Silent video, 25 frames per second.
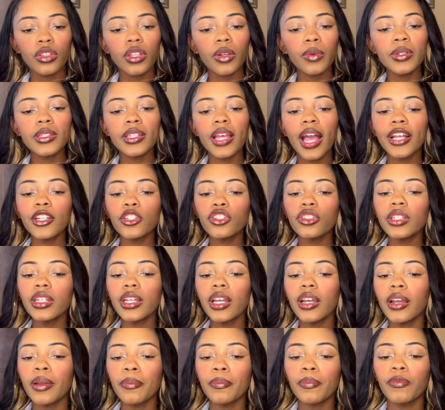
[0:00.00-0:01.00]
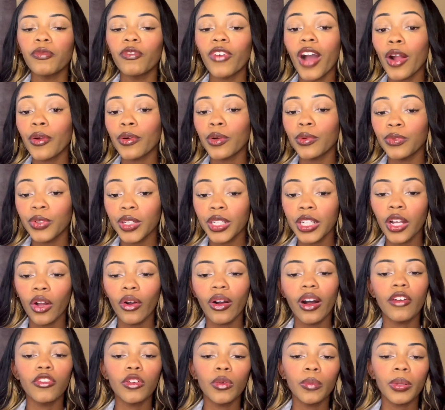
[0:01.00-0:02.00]
there was actually a viral video
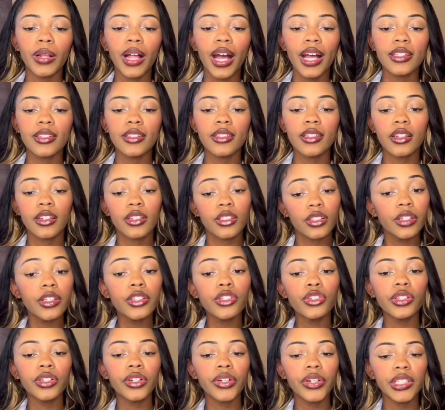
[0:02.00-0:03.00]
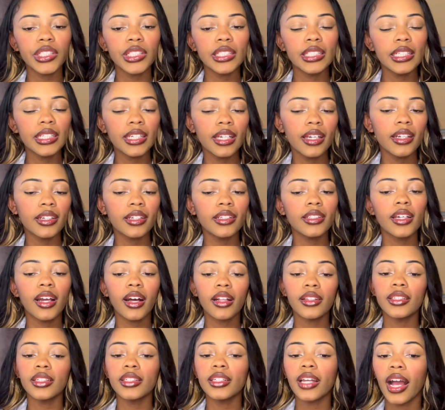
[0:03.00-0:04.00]
of a plastic surgeon critiquing
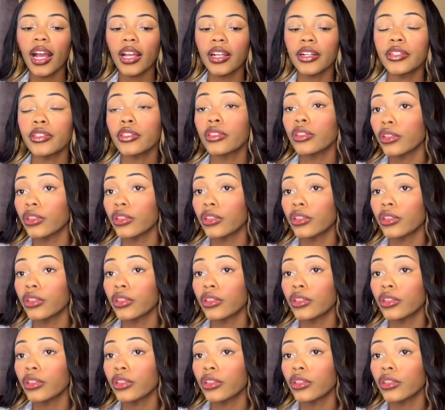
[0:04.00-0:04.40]
Natalia Dyer's